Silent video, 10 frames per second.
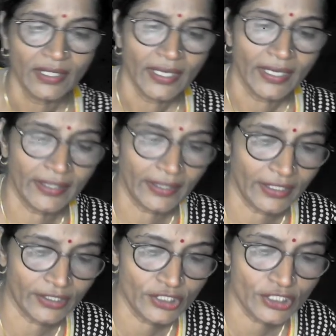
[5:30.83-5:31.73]
and
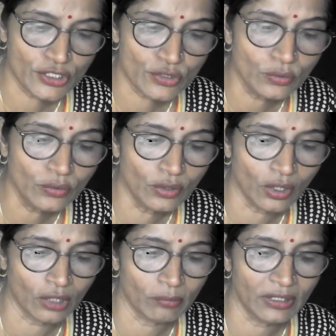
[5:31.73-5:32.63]
82
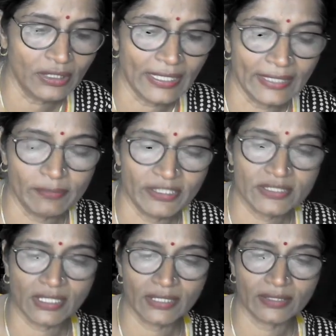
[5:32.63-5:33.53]
normal elements
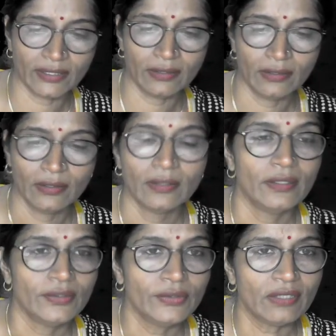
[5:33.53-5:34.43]
are there.
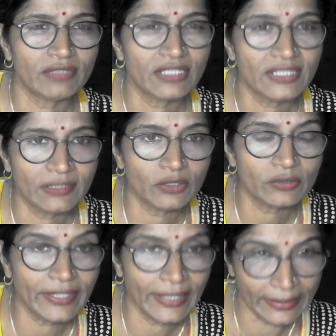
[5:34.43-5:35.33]
You have heard about the
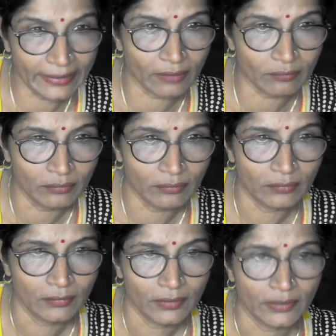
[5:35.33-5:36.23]
radium.
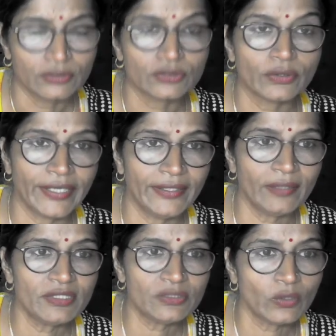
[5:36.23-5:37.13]
So radium
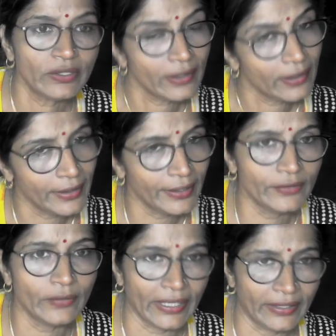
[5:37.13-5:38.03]
is what? A
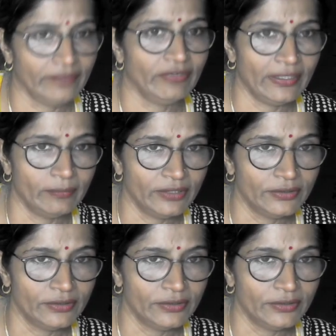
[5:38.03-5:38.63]
radioactive element.